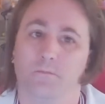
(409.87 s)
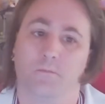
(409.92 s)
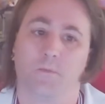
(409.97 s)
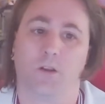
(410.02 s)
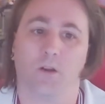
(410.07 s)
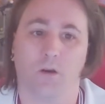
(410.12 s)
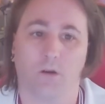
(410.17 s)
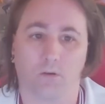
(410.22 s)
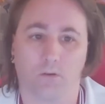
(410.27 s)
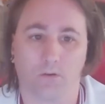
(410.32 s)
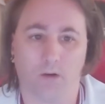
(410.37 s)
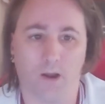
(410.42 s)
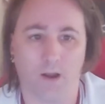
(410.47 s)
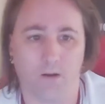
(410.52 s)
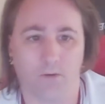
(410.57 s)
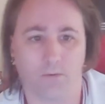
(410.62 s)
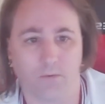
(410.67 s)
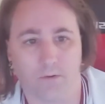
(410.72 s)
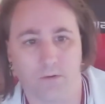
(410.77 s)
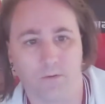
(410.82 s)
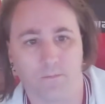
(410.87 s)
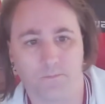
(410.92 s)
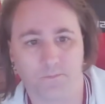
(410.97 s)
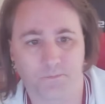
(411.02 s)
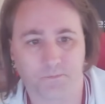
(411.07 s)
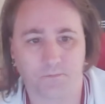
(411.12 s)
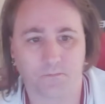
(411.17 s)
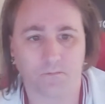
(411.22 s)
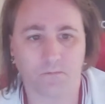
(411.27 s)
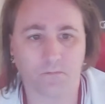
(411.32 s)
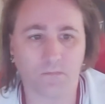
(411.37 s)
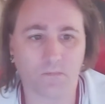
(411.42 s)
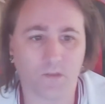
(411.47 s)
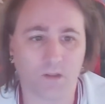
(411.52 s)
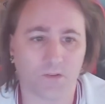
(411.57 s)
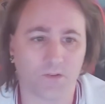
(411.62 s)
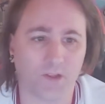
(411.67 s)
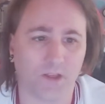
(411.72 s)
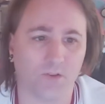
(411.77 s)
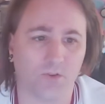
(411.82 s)
You know, ground,
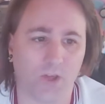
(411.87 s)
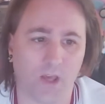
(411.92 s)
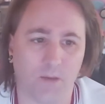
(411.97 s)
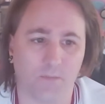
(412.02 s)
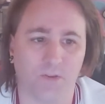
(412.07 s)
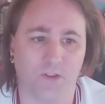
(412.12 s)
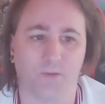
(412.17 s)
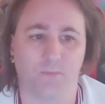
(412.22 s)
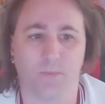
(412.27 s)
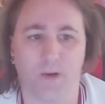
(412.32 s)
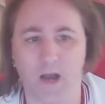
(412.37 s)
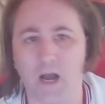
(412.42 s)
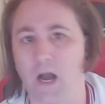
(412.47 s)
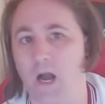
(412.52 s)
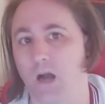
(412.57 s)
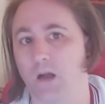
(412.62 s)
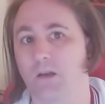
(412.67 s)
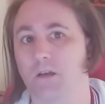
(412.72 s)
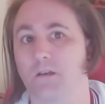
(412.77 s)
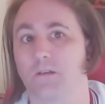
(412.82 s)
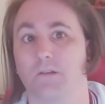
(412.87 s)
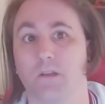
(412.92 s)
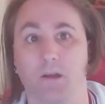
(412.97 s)
St James's Park.